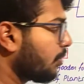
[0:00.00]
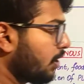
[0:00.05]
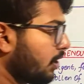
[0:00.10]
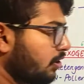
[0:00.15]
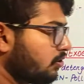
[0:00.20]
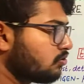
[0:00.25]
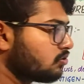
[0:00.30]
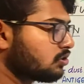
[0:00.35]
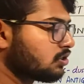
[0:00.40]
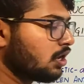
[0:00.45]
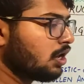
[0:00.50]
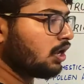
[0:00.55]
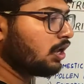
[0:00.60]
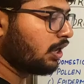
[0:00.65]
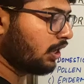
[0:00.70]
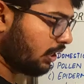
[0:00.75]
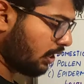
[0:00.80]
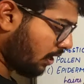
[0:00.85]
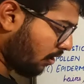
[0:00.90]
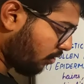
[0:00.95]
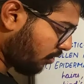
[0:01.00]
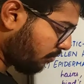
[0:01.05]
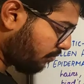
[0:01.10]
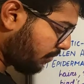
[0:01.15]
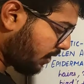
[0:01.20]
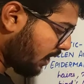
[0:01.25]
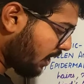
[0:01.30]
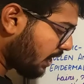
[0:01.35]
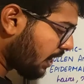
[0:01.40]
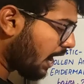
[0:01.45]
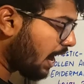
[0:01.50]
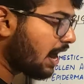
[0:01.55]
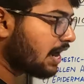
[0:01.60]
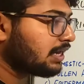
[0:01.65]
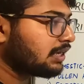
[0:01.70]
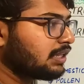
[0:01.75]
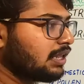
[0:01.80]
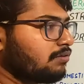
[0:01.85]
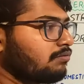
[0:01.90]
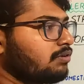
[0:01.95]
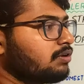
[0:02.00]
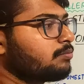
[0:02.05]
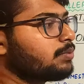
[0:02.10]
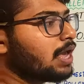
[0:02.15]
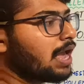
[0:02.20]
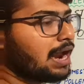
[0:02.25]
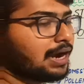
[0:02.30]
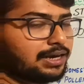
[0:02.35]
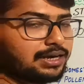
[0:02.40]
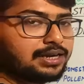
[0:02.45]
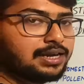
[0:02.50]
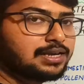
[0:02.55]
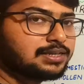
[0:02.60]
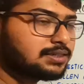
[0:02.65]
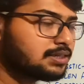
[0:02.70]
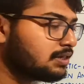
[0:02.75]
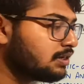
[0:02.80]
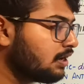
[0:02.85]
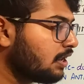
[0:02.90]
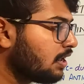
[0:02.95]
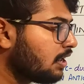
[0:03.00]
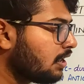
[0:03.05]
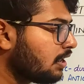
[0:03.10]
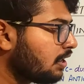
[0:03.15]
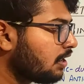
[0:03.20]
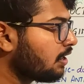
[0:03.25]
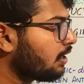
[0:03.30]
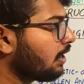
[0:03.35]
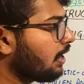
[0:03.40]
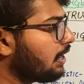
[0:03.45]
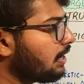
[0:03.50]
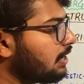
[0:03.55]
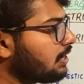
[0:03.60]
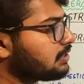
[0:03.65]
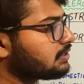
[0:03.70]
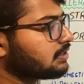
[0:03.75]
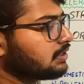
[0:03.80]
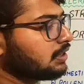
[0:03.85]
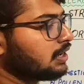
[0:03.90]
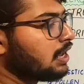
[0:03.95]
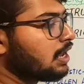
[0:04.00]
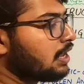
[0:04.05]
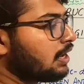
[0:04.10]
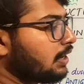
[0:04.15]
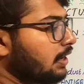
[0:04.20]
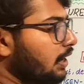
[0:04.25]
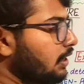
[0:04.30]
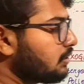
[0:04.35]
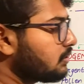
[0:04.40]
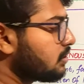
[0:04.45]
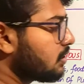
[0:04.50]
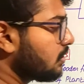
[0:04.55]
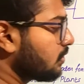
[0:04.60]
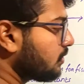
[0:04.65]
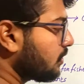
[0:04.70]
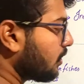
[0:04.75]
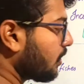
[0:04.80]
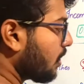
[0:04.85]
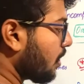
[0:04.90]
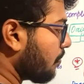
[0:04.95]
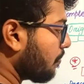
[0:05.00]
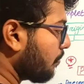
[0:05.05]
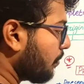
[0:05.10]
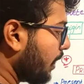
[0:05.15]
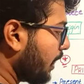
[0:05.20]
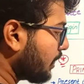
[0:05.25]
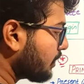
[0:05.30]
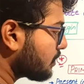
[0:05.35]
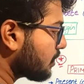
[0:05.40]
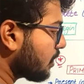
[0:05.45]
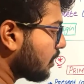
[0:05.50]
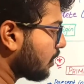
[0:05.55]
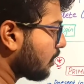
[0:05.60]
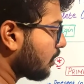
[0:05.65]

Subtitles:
produced in our blood and they will be acting as an allergen. Next, the complex.